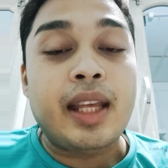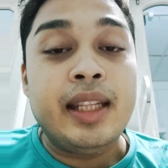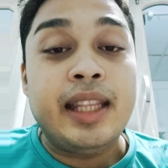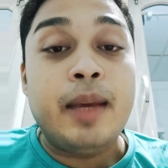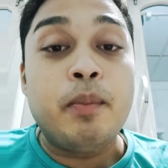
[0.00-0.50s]

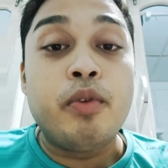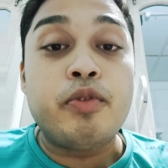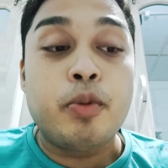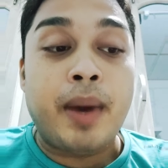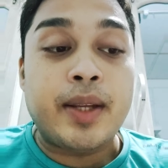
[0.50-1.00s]
they moved
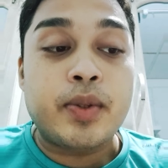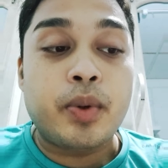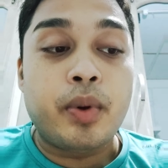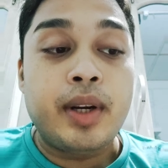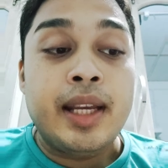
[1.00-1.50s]
to
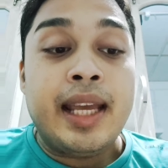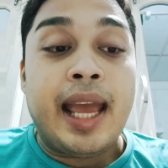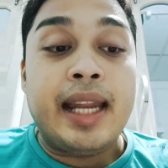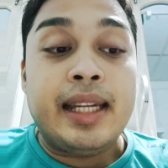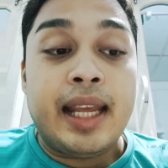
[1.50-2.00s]
Mysore
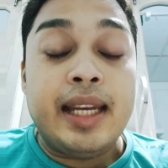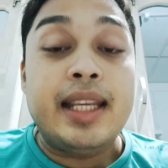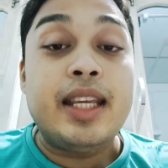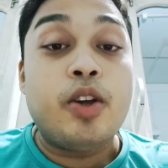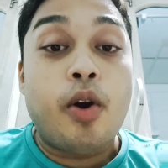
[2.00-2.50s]
and then
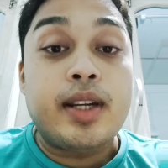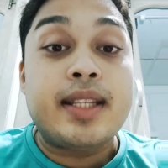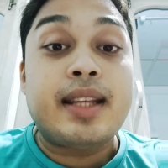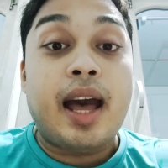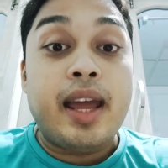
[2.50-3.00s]
he got
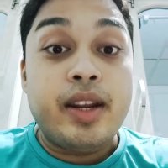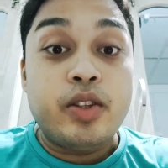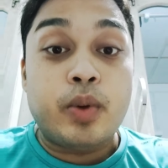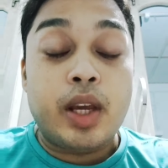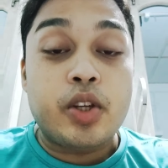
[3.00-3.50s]
his higher
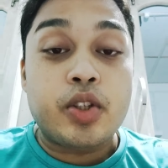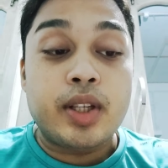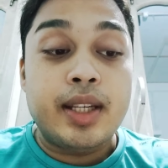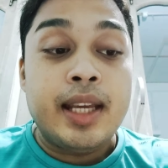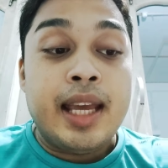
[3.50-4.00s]
education